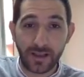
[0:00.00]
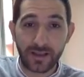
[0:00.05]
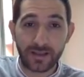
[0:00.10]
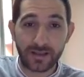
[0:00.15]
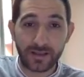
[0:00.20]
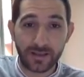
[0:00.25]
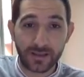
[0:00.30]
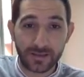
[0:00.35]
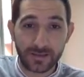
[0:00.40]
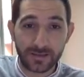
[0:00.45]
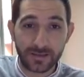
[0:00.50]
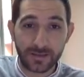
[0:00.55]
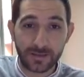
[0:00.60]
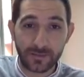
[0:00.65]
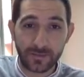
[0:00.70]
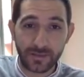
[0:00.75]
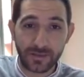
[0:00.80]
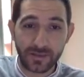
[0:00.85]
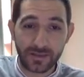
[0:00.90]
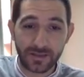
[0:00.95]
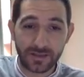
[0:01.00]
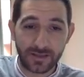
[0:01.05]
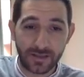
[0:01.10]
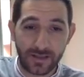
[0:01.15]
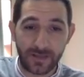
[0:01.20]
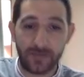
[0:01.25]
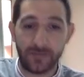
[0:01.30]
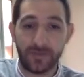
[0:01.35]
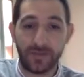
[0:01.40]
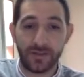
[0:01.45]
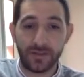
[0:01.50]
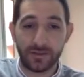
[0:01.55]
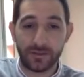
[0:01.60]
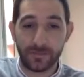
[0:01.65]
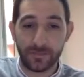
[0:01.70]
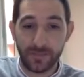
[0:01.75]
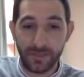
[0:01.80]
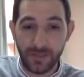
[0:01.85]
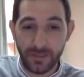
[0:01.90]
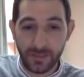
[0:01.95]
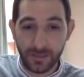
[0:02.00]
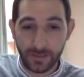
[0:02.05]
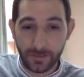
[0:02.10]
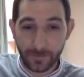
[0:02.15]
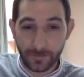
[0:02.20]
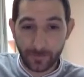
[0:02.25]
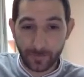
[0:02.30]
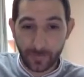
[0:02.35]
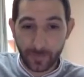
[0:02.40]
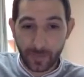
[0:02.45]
an intermediate element B